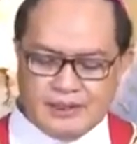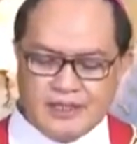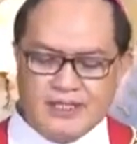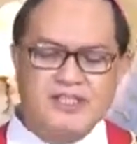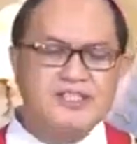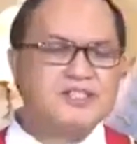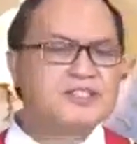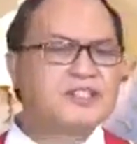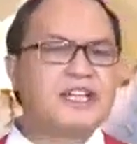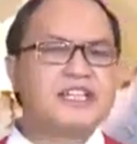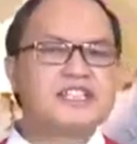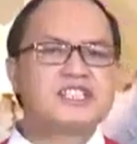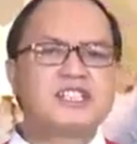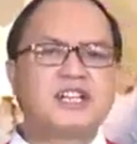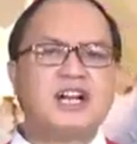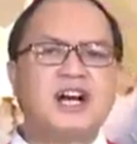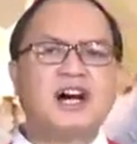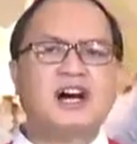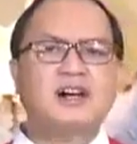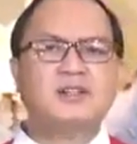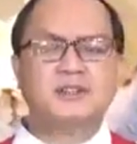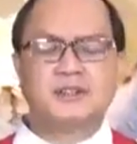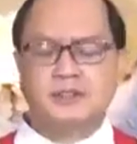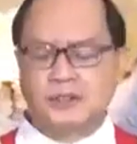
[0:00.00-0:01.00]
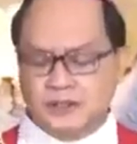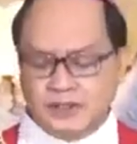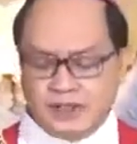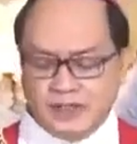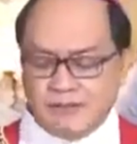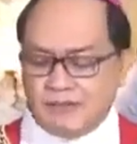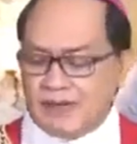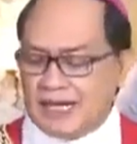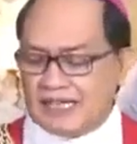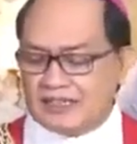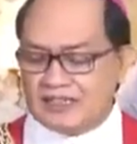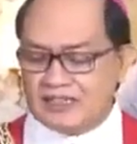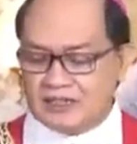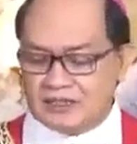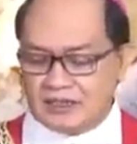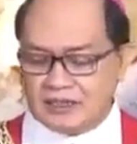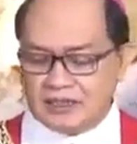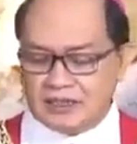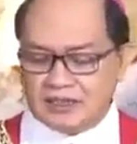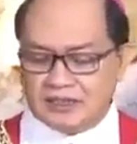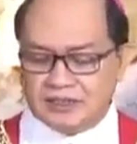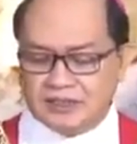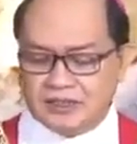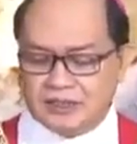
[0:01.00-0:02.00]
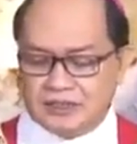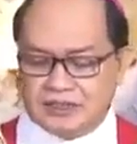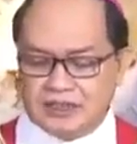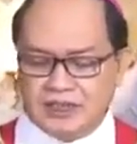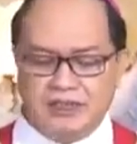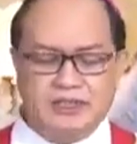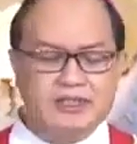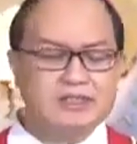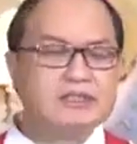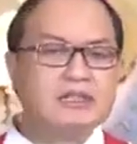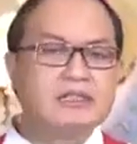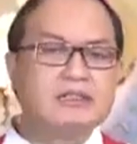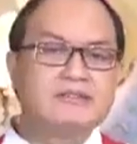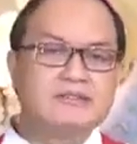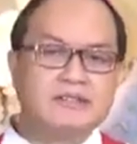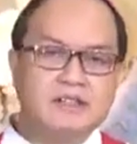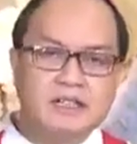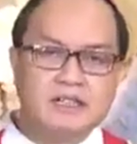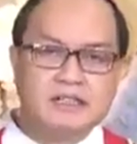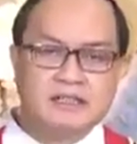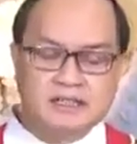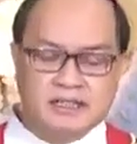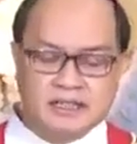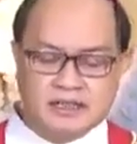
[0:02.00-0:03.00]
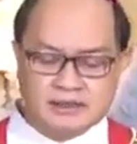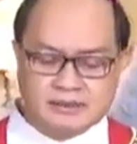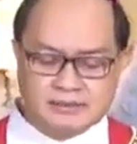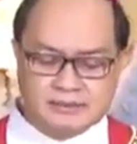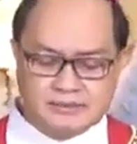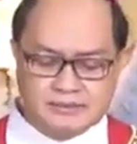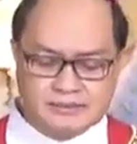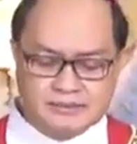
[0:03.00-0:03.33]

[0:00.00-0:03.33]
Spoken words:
Stretch out your imagination a little further.